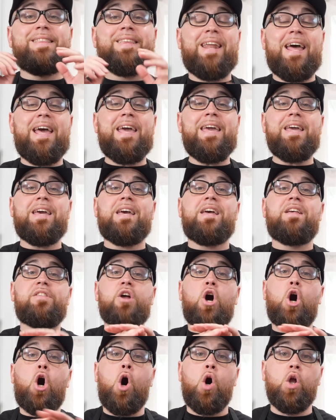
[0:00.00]
Today is
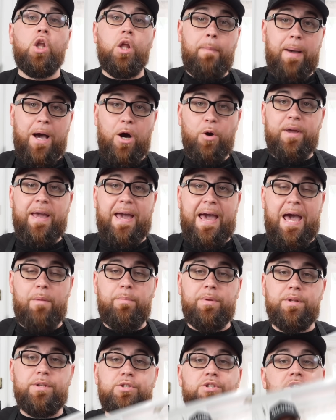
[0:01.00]
all about
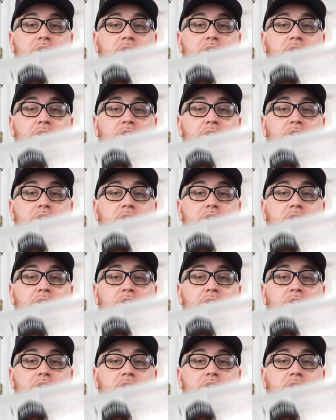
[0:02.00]
cabbage.